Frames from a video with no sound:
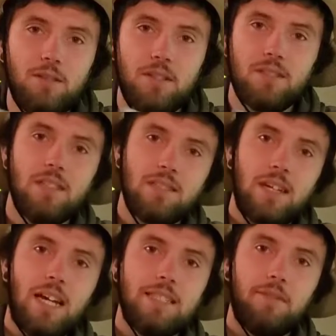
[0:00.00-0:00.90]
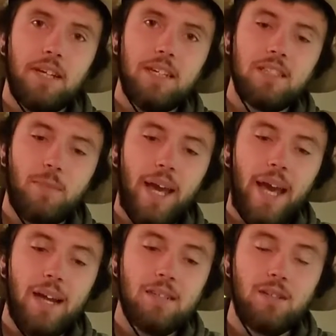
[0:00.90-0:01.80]
You can see the size of it against my
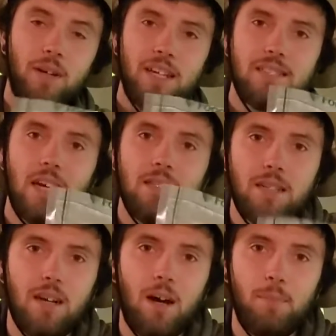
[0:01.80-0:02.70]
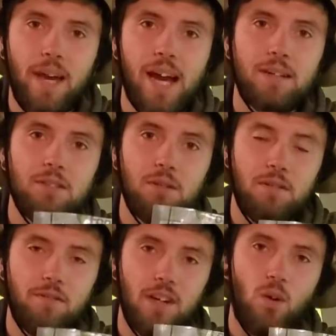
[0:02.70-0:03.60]
hand. So it is nice and compact. You
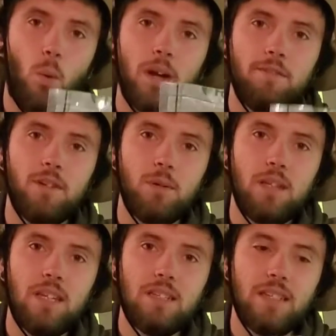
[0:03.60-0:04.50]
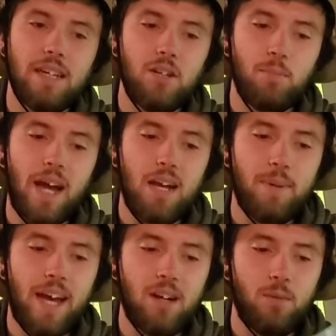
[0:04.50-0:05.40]
can fit quite a few of these in your
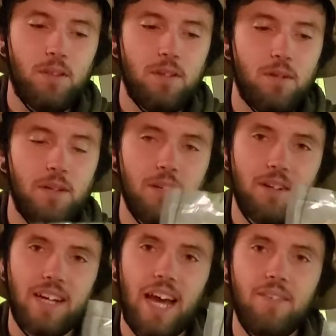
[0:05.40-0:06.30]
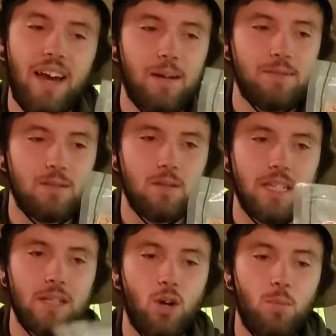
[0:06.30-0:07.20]
backpack with you, and you're going to have
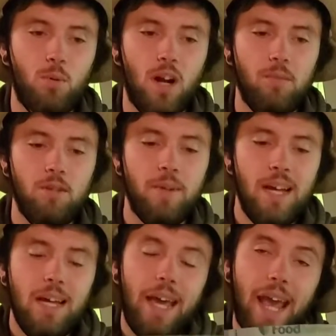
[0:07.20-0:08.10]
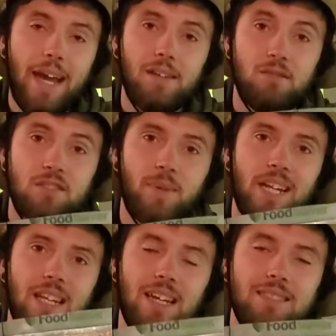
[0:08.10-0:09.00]
absolutely no problem. And you
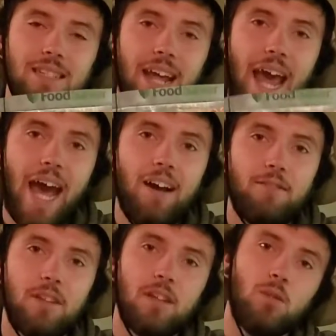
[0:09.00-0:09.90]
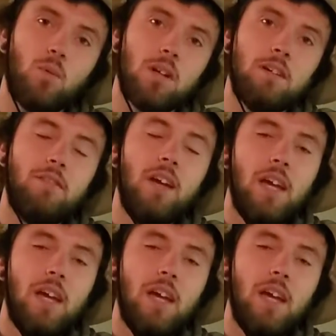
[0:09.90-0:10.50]
spent less than half that you would have